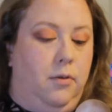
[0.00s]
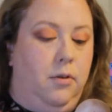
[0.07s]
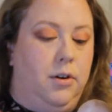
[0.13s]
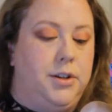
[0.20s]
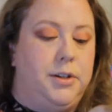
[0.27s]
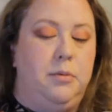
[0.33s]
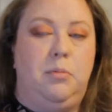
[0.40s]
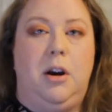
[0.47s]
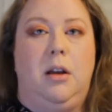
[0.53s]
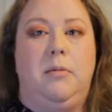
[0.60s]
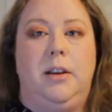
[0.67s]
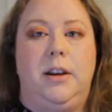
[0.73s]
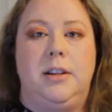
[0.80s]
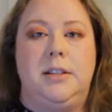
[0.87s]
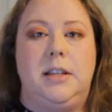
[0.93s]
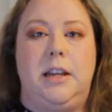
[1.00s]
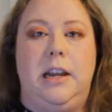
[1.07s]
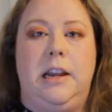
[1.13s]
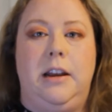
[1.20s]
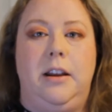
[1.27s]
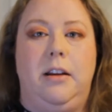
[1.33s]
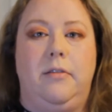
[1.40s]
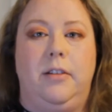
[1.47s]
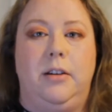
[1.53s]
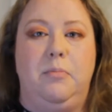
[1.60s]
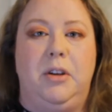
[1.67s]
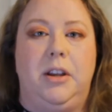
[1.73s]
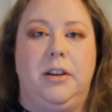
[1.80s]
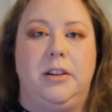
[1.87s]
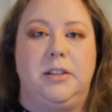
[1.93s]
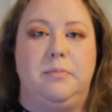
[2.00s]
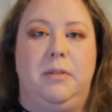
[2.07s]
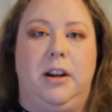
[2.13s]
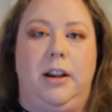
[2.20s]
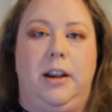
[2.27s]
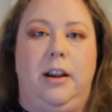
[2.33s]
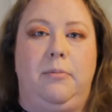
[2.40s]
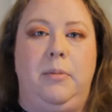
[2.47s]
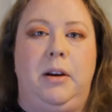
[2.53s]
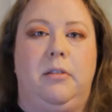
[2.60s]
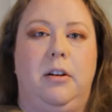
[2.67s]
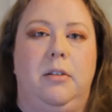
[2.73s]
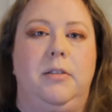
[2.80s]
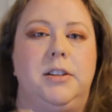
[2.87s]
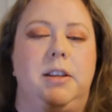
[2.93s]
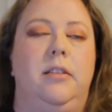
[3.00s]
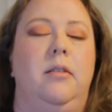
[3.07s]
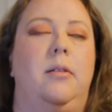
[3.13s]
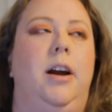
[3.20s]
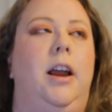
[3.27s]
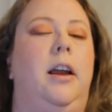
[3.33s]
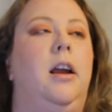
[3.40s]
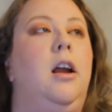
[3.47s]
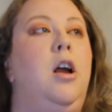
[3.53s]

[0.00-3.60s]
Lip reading: course you probably didn't see any of it because my mirror was in the way.